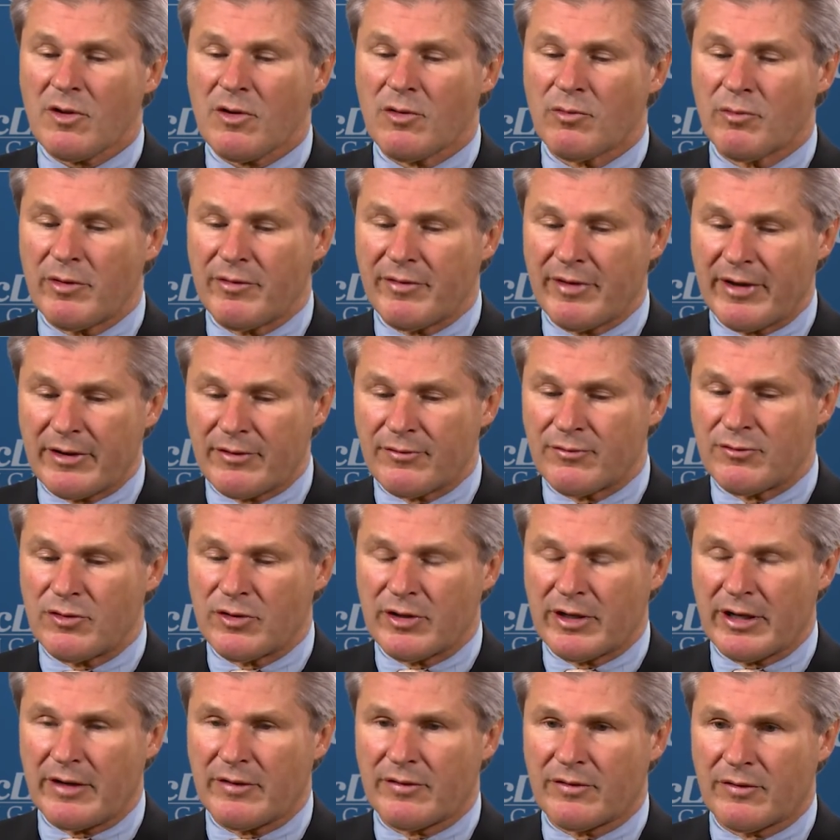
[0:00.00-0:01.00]
We've had a few
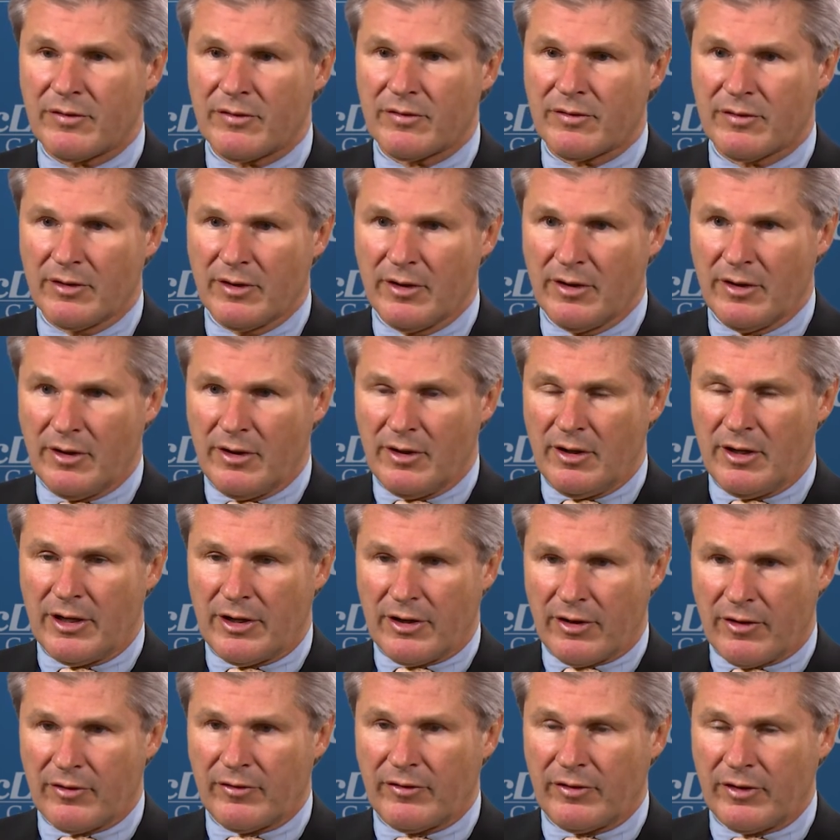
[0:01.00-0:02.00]
cases at
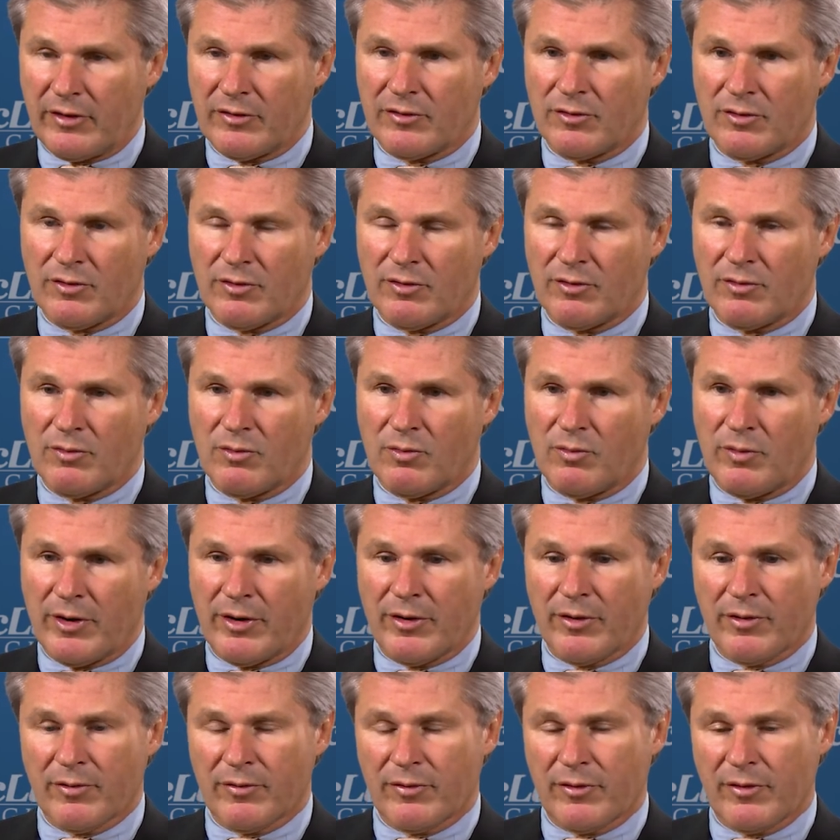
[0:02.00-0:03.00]
our center
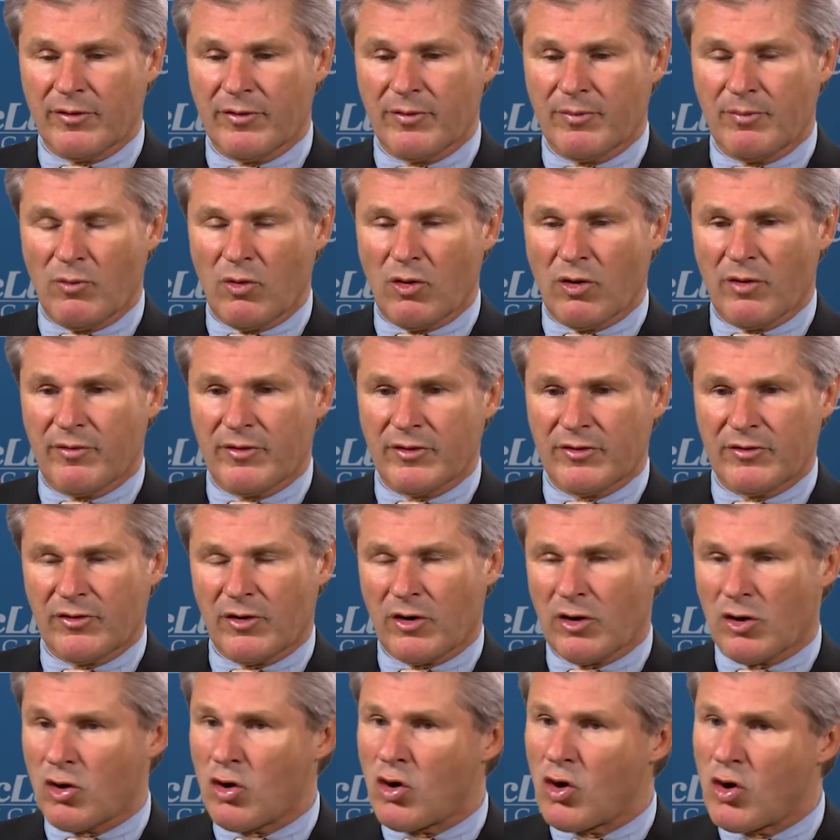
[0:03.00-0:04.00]
where there's more of a
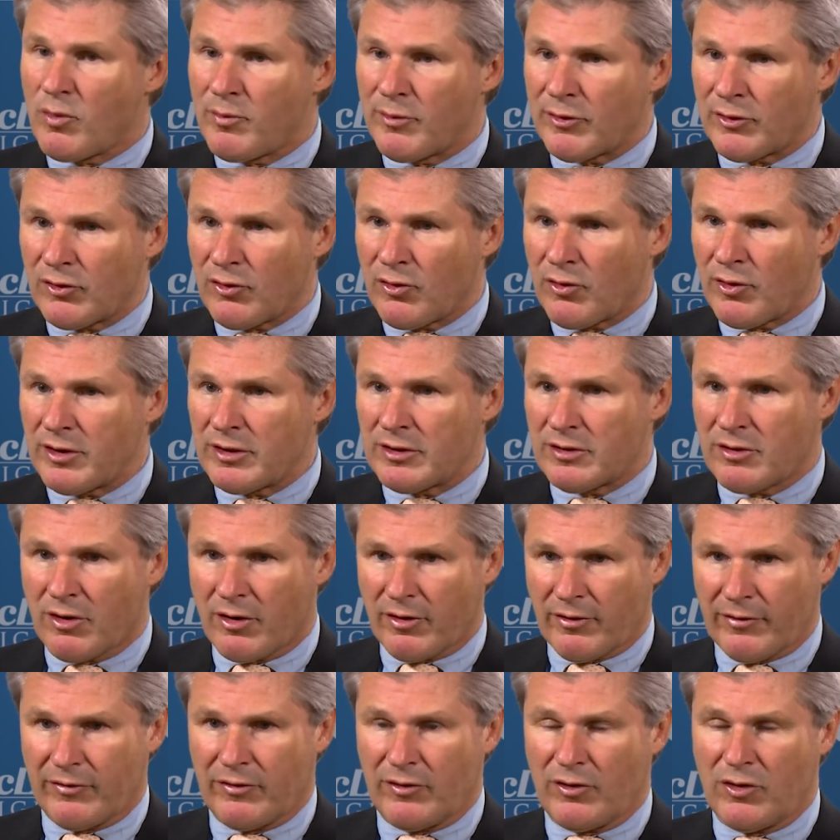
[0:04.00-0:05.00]
sarcomatoid
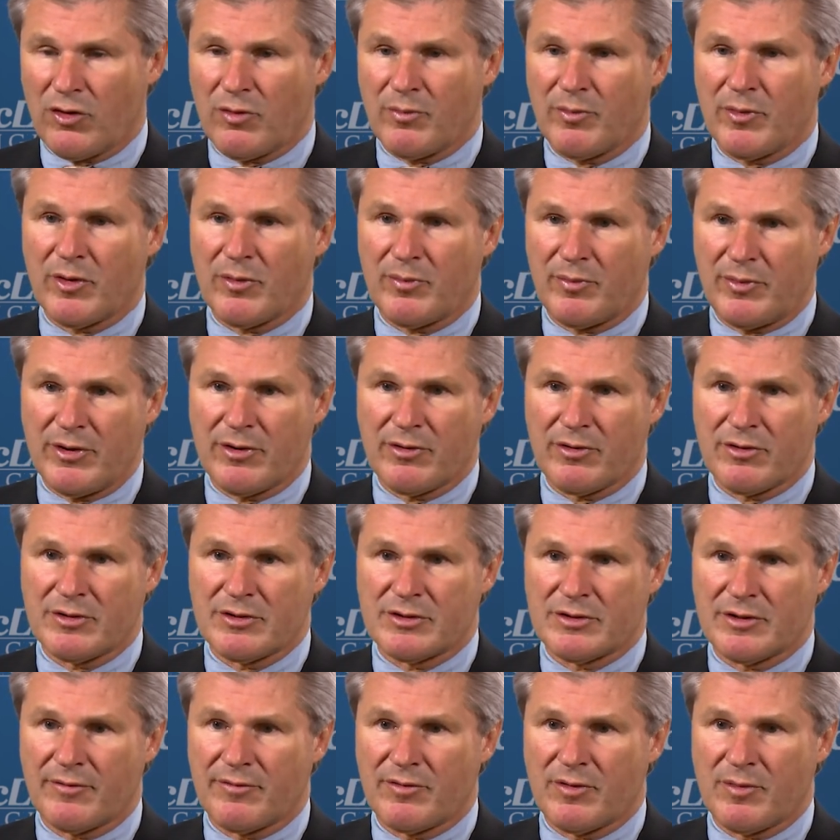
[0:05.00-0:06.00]
carcinoma
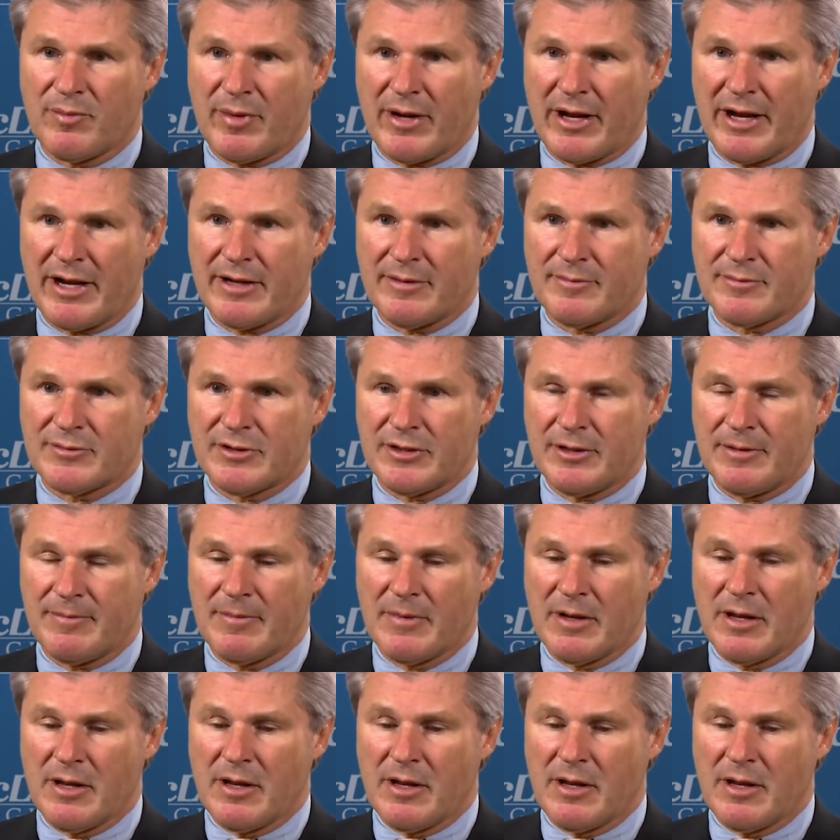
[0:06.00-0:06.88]
appearance of the biopsy.